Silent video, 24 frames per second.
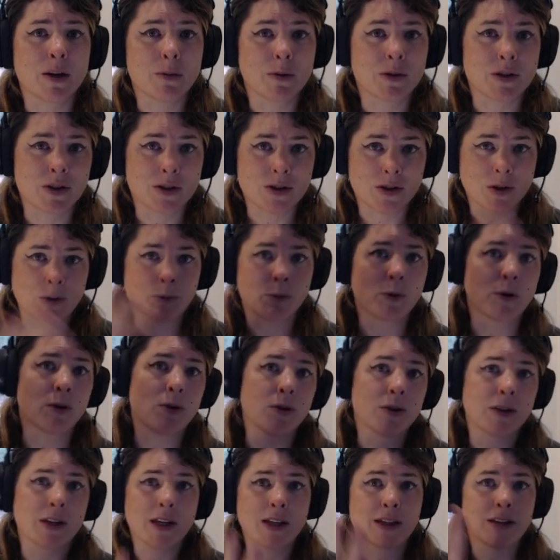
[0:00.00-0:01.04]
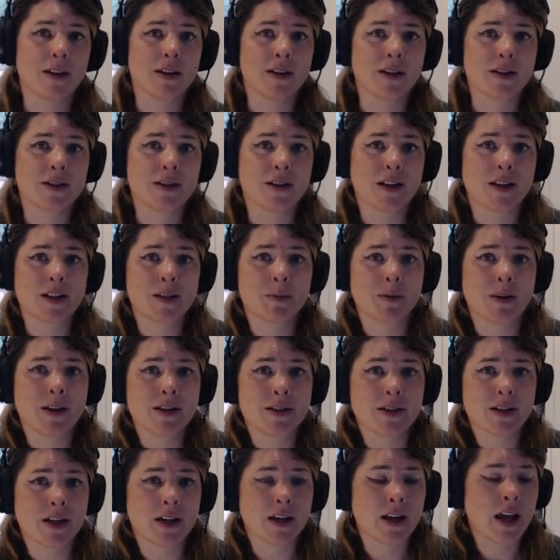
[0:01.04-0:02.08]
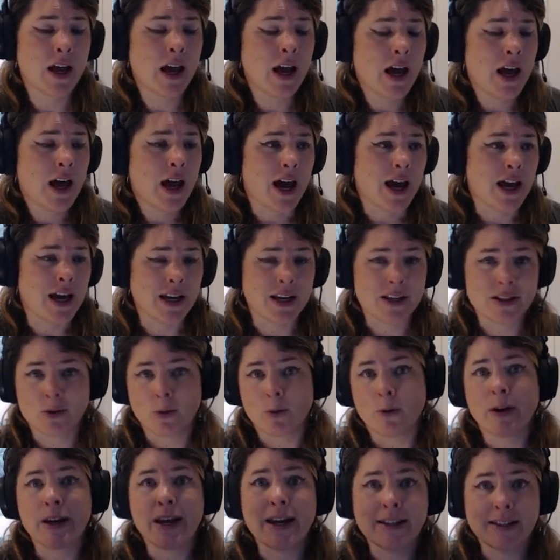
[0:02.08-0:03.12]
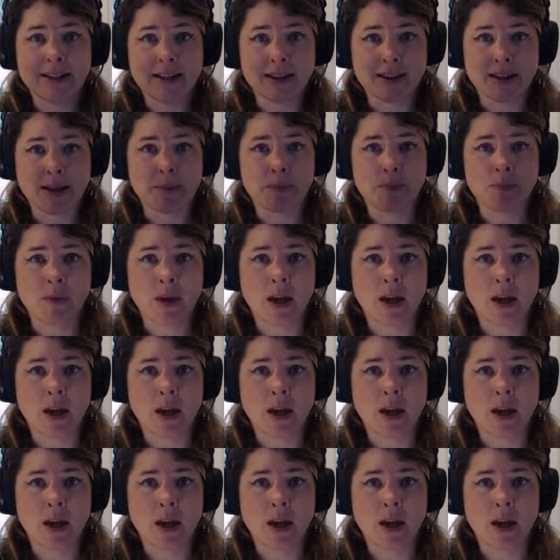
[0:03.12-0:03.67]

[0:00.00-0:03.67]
which is the world that this takes place in, and is orienting them.